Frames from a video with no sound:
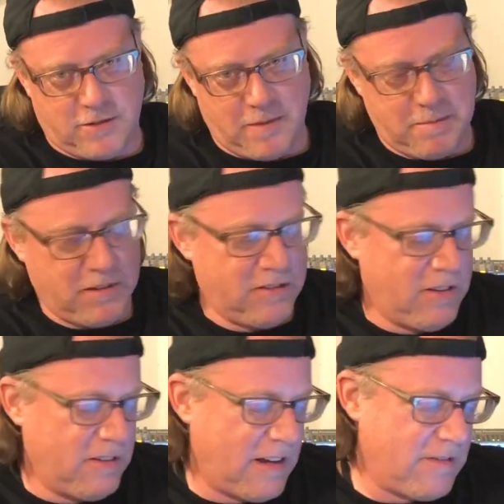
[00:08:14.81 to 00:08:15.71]
It's my
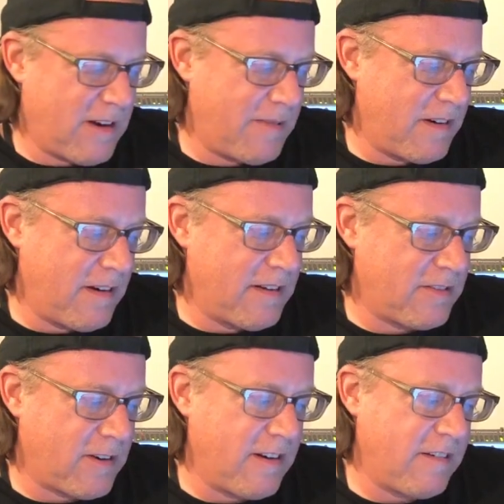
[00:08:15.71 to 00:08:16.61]
Bluetooth hydrometer, and the
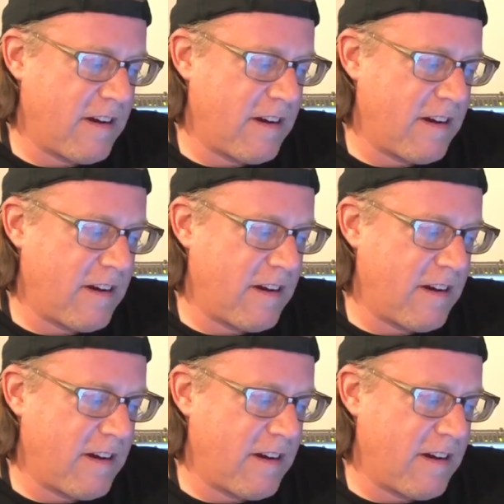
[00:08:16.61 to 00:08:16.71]
starting